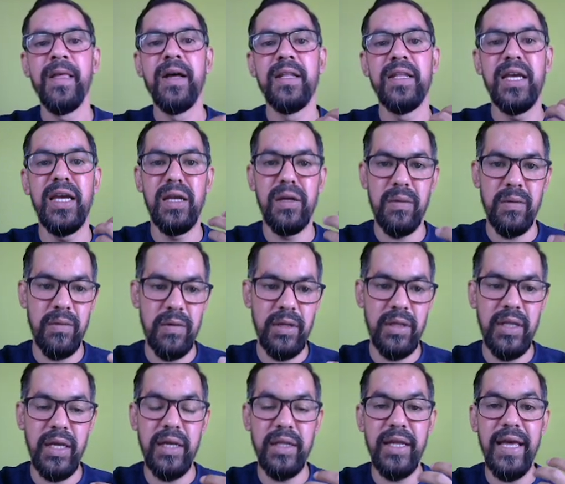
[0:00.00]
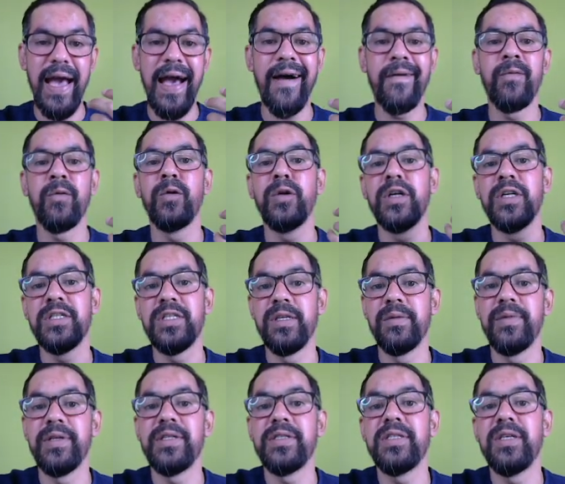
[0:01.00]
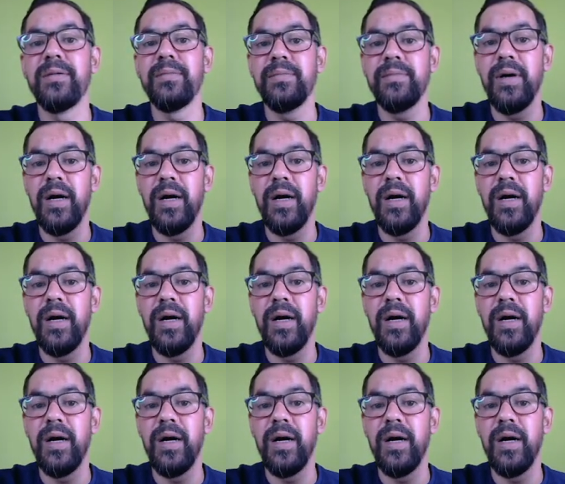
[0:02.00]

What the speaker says: they have ownership in some